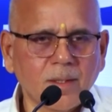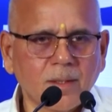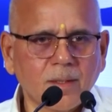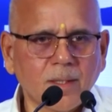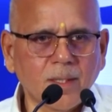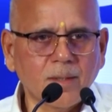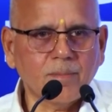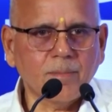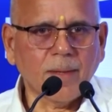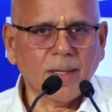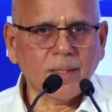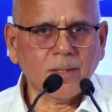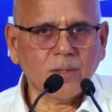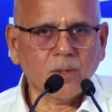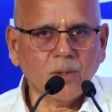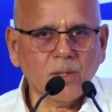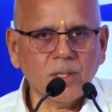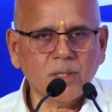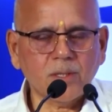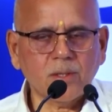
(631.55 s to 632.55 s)
that
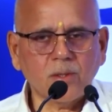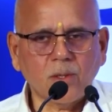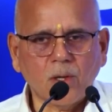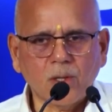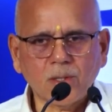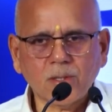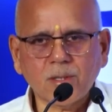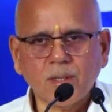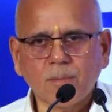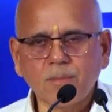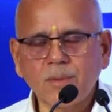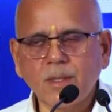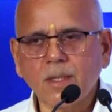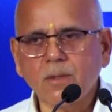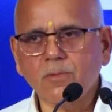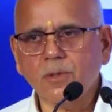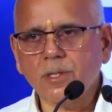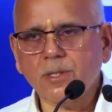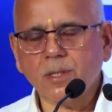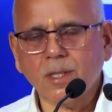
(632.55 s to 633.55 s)
metro is not
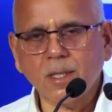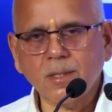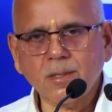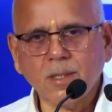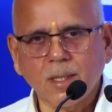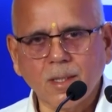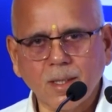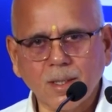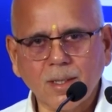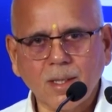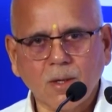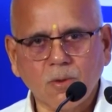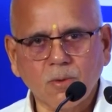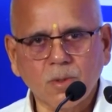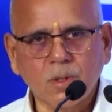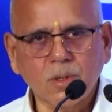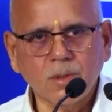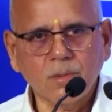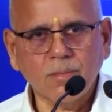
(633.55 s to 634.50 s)
something which runs underground.